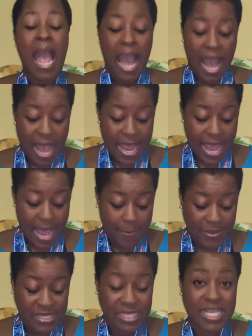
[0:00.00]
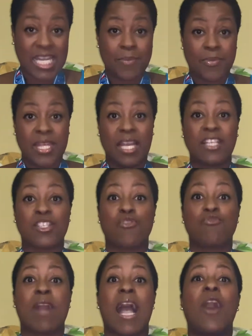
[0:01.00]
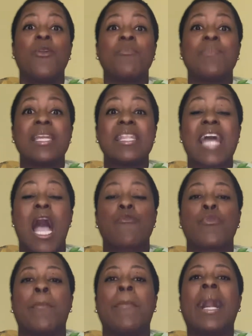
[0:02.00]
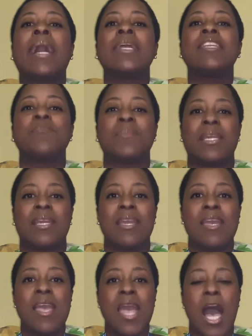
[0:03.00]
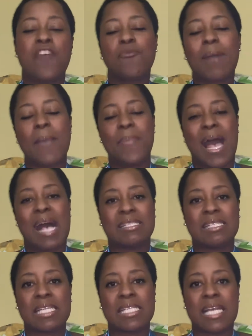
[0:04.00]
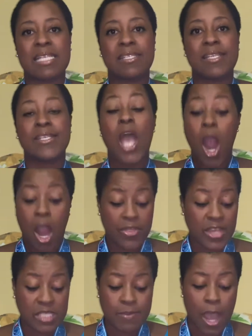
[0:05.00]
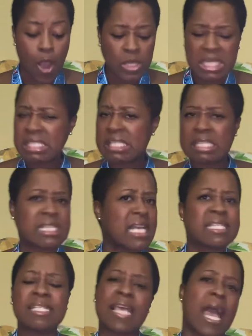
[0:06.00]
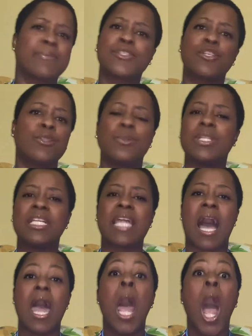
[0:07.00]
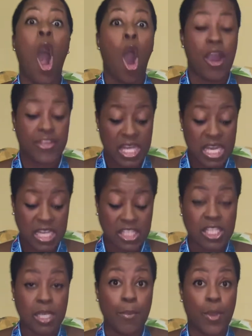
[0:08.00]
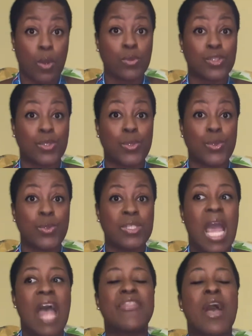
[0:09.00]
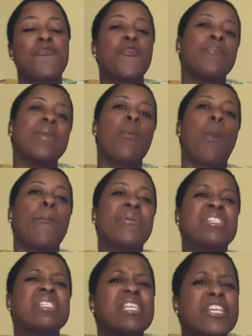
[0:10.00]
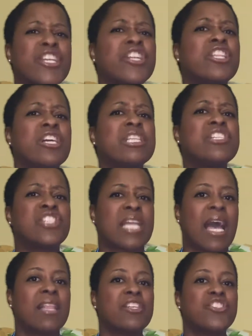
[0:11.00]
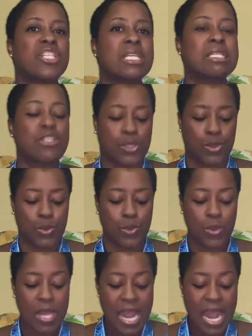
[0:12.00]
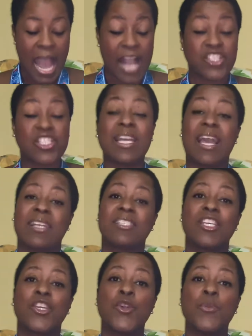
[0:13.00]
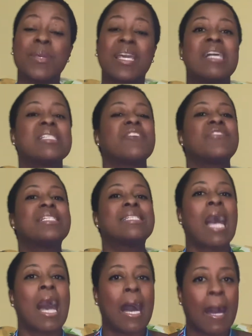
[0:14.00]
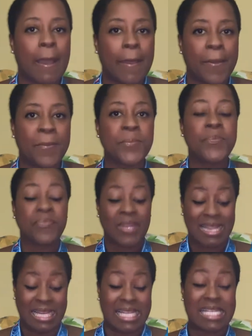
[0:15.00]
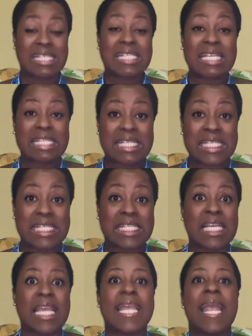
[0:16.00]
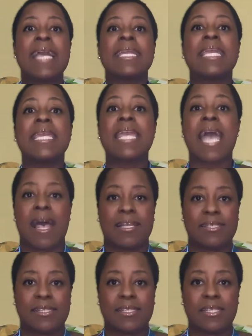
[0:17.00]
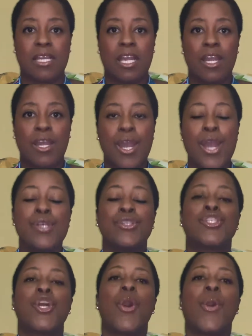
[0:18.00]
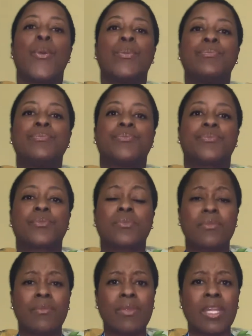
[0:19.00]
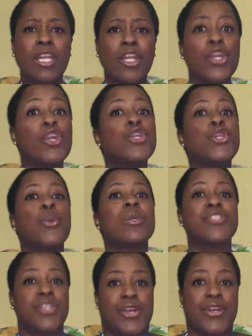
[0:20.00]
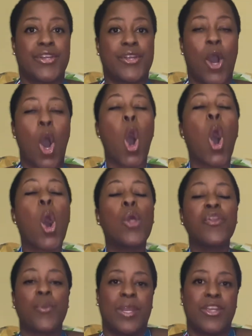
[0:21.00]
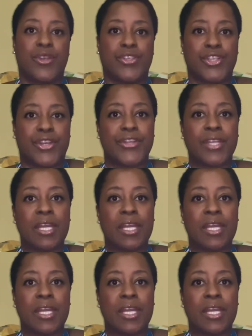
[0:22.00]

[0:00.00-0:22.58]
I happen to keep things around me that remind me of my past successes. Are these my only successes? Absolutely not. Are these some go-tos that for me were particularly challenging to actually execute because of the time, the consistency? Yes. So, your turn. All the way your turn.